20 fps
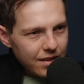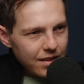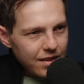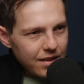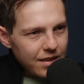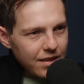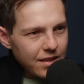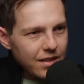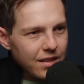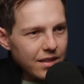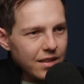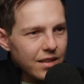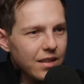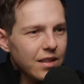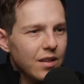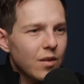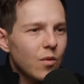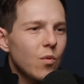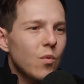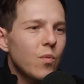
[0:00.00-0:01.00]
having caffeine
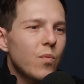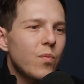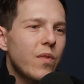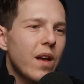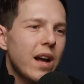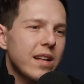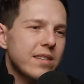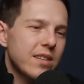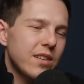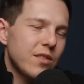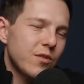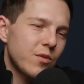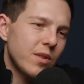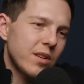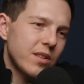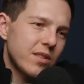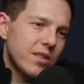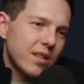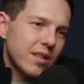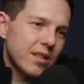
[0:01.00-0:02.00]
without all the liquid. That's
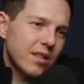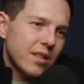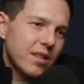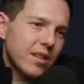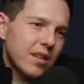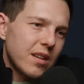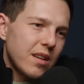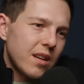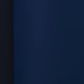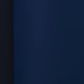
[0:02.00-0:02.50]
interesting. Mm -hmm.